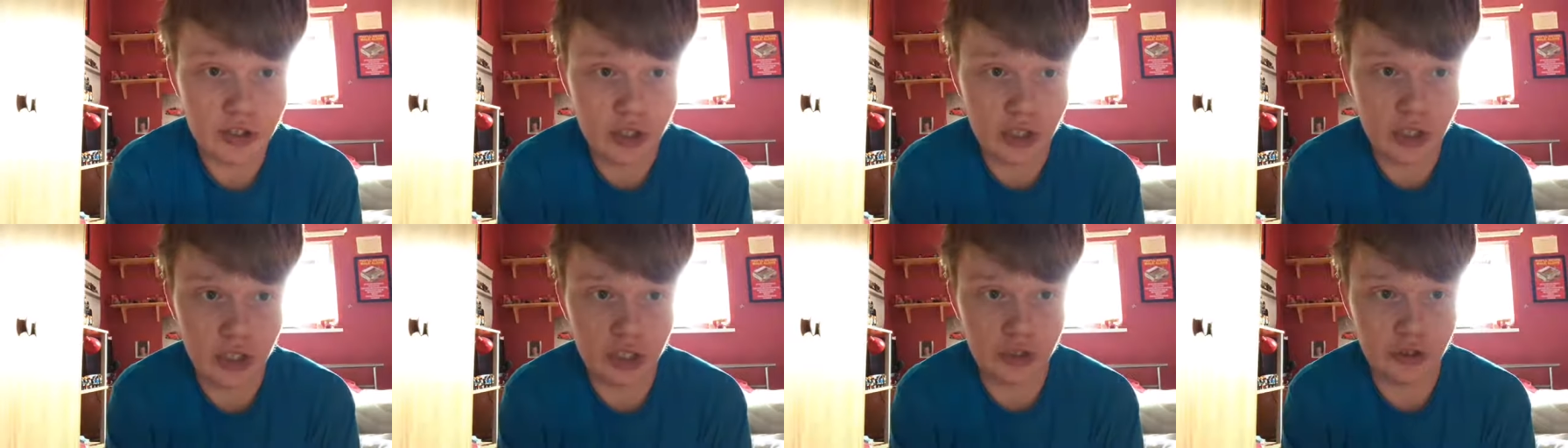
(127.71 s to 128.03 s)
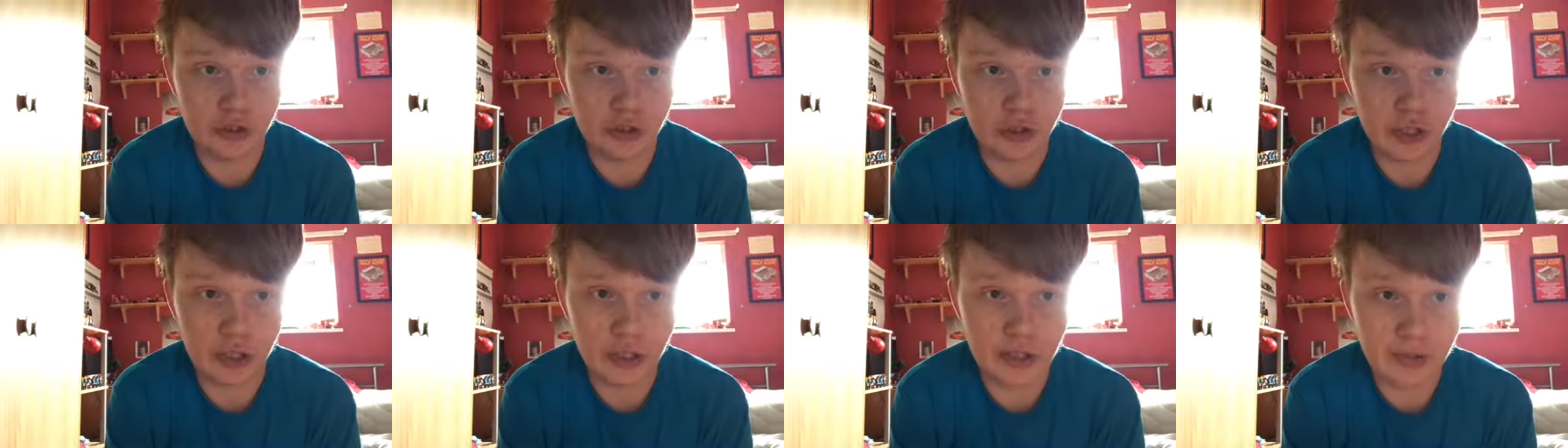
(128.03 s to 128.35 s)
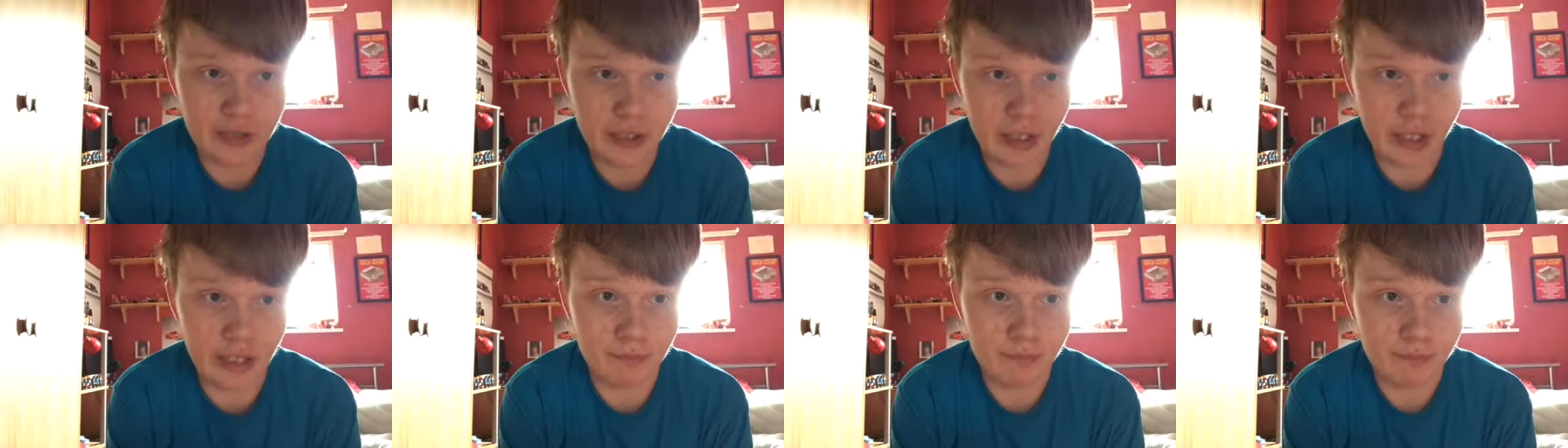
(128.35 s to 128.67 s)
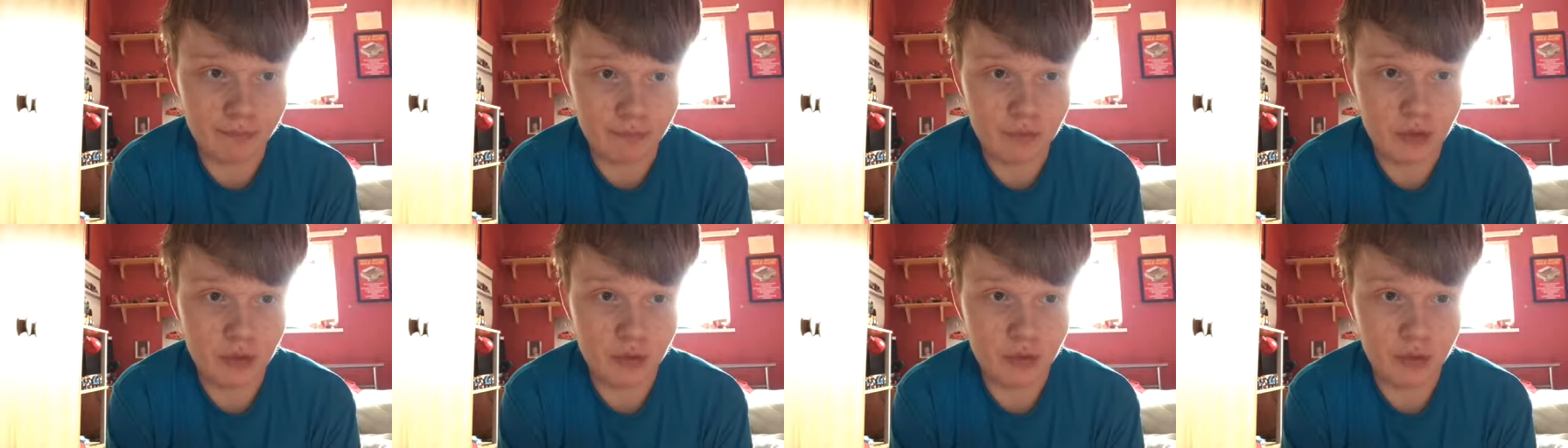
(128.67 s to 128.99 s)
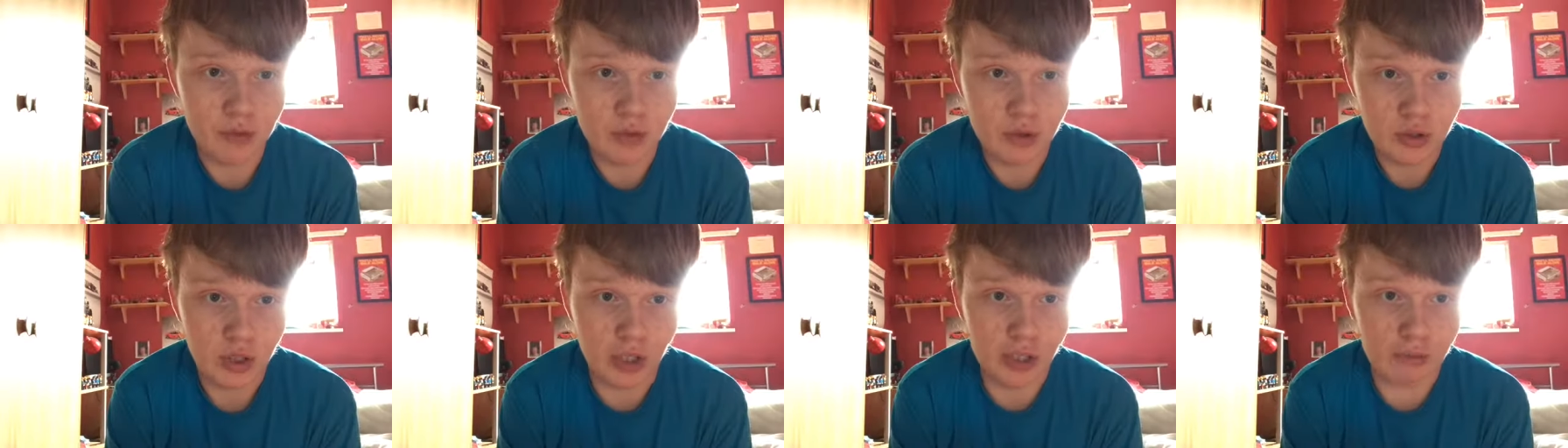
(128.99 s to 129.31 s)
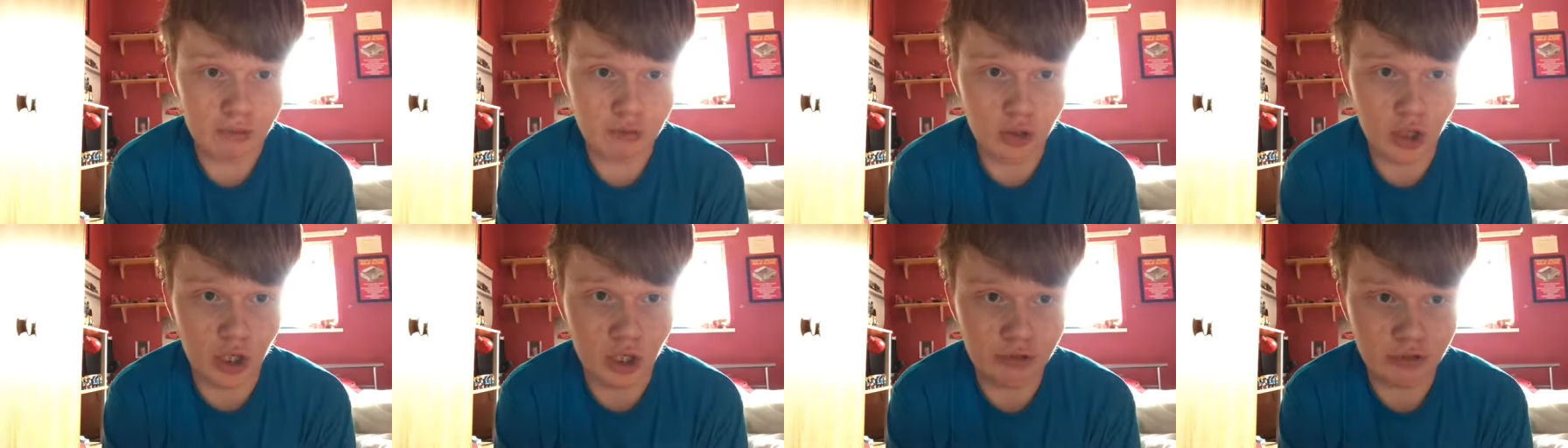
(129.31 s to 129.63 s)
And uh, yeah,
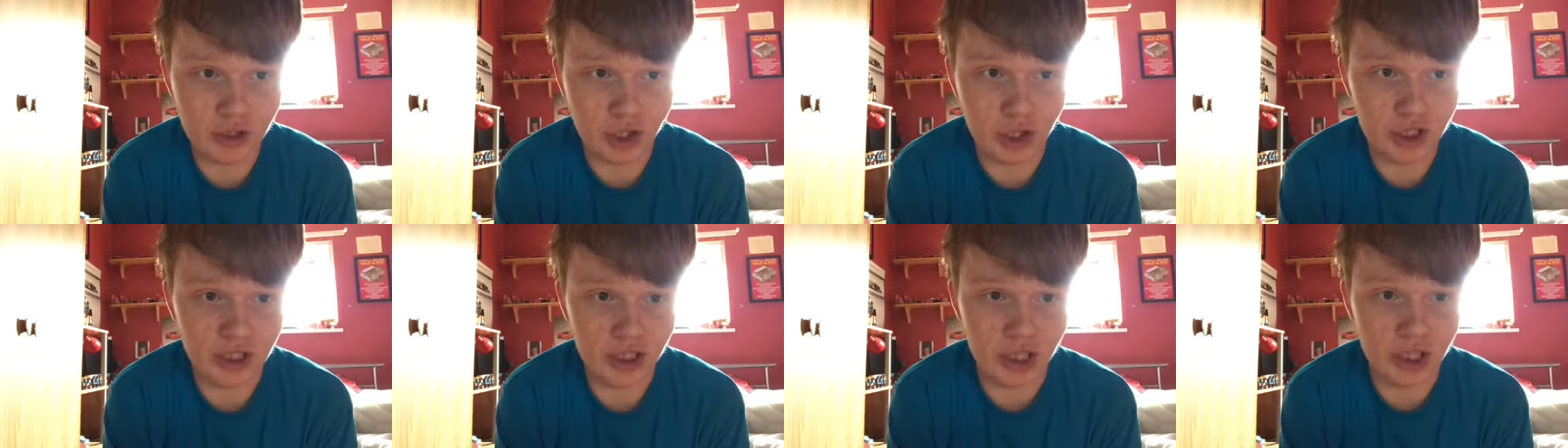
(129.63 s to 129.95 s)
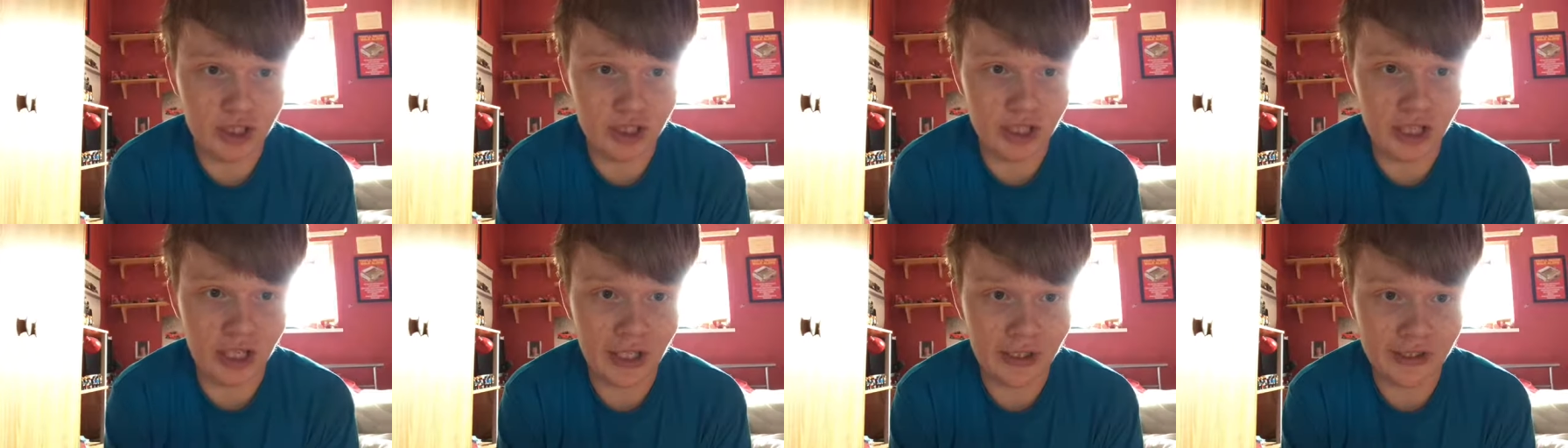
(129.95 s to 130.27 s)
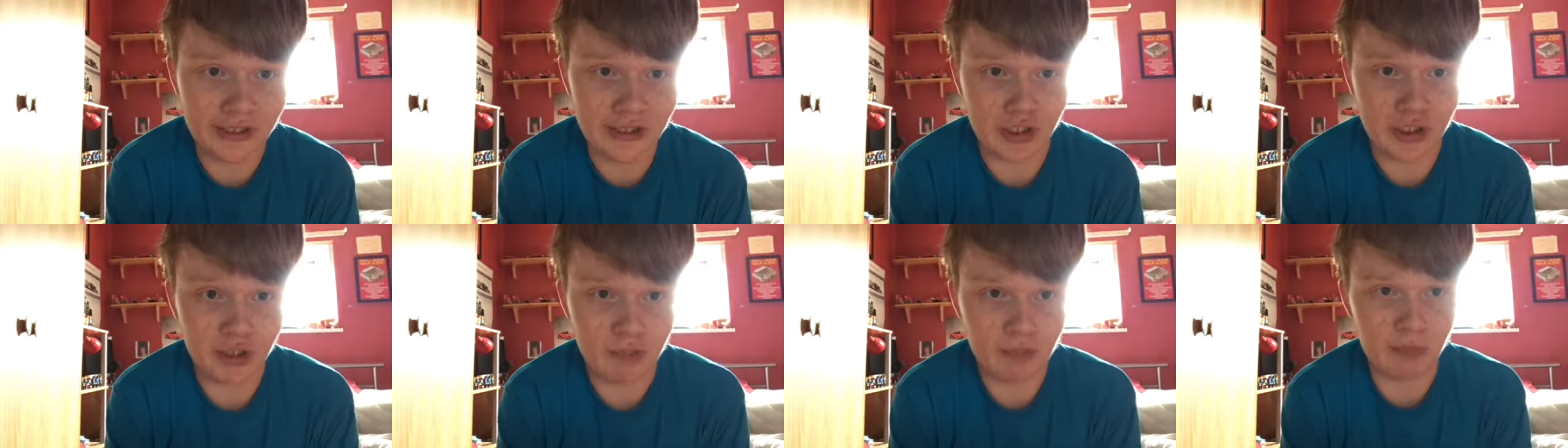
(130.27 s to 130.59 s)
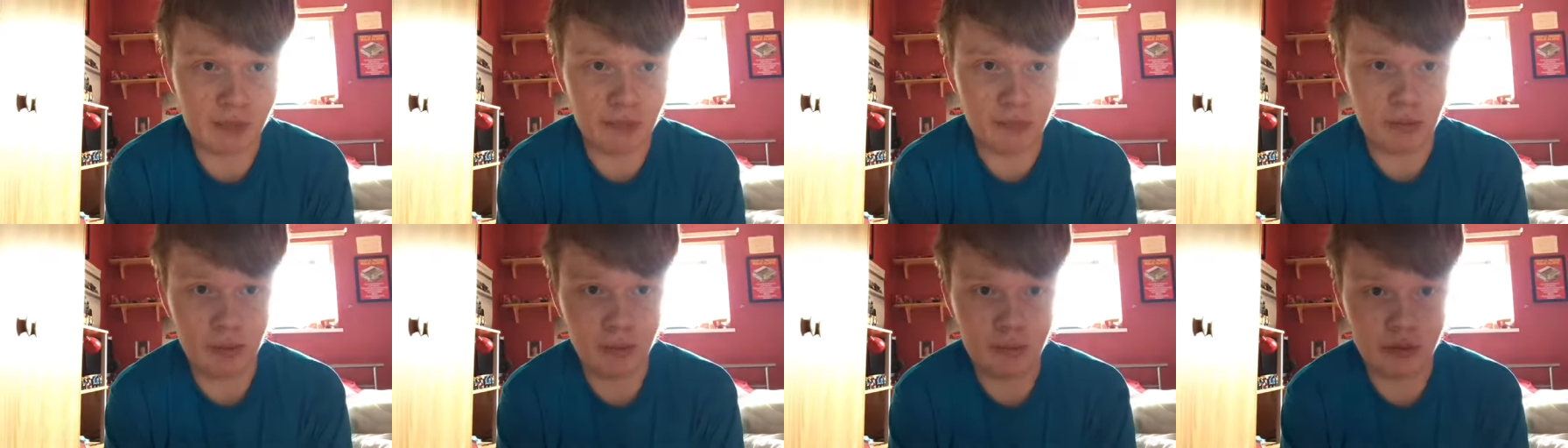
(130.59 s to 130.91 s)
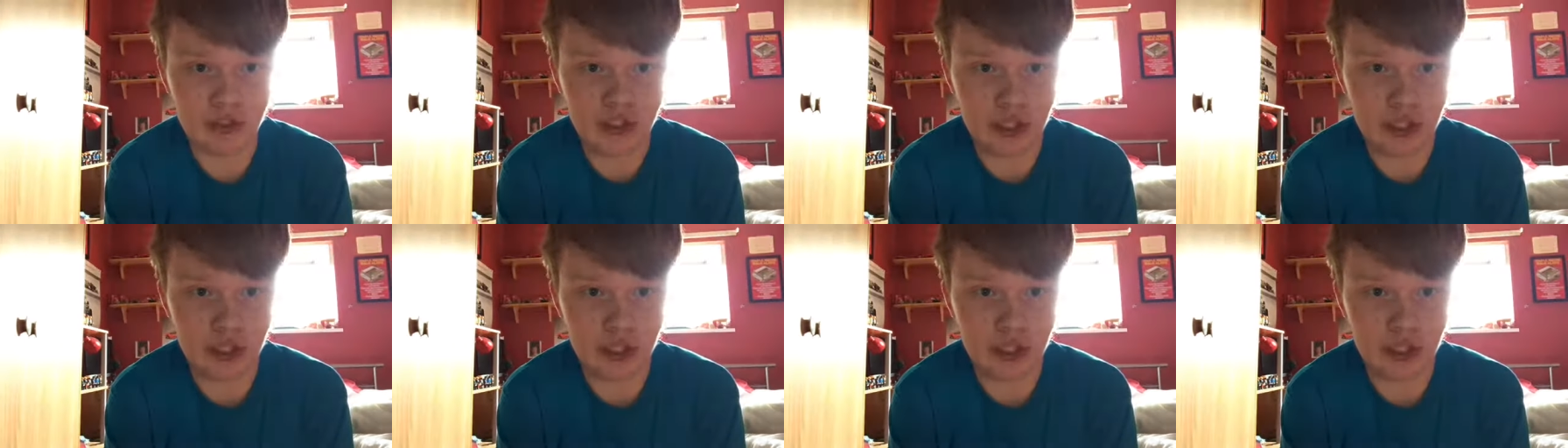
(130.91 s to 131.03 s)
I've got I've got a lot of likes on them at the moment.